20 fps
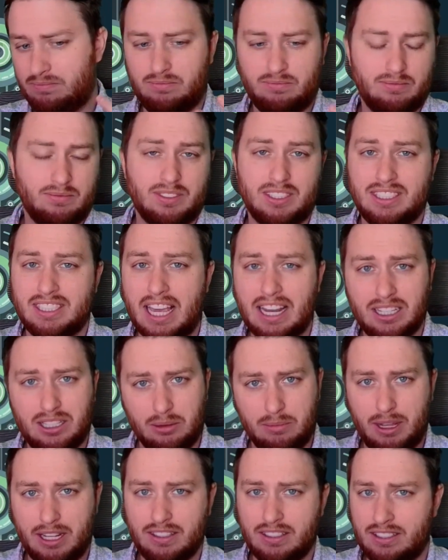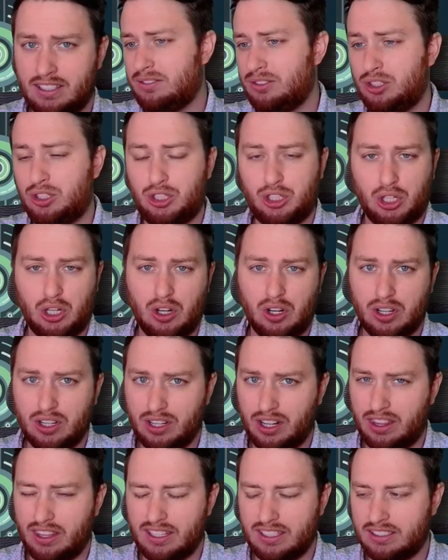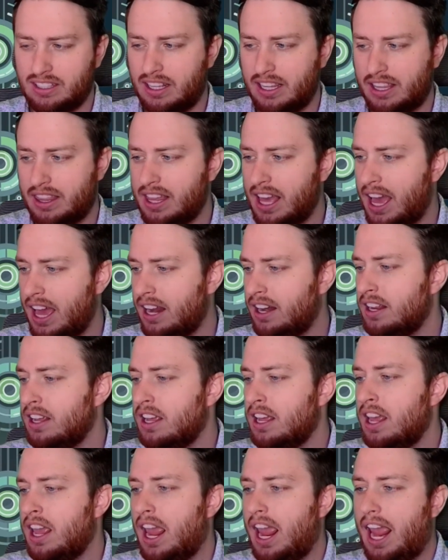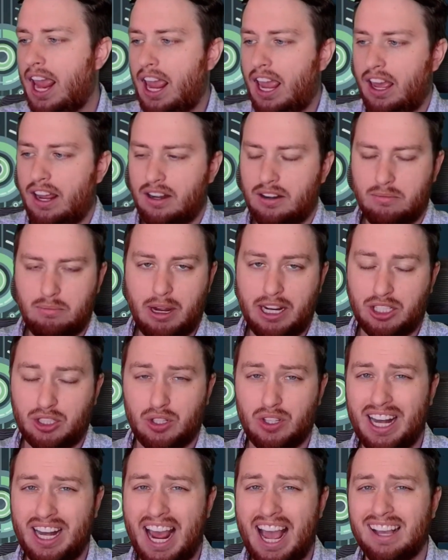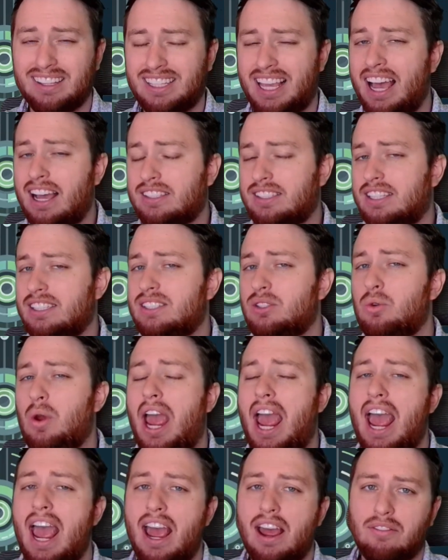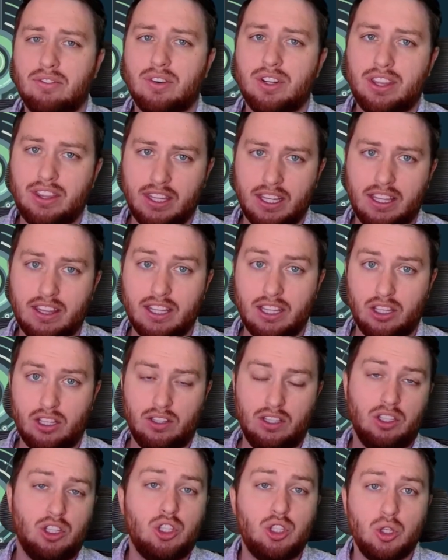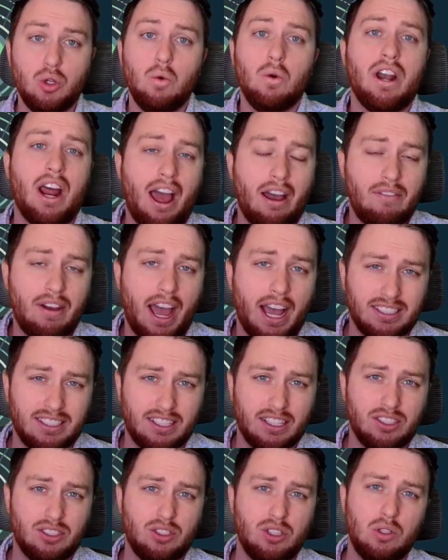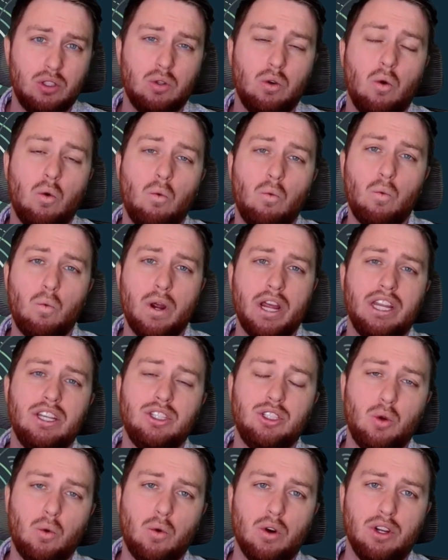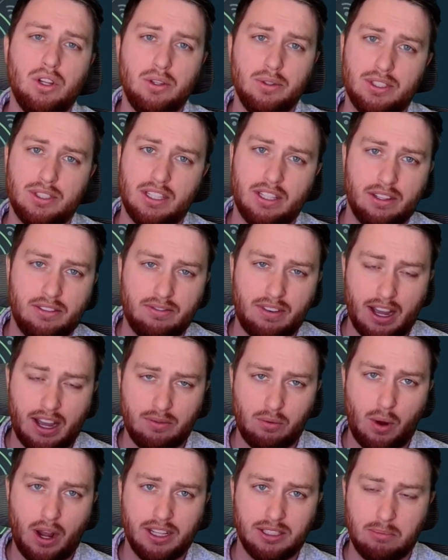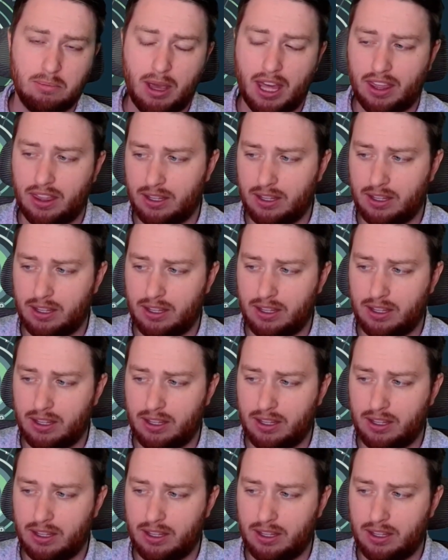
sentiment, churn, things like that, and make sure that it has access to everything that you would have access to when you were using the five whys method.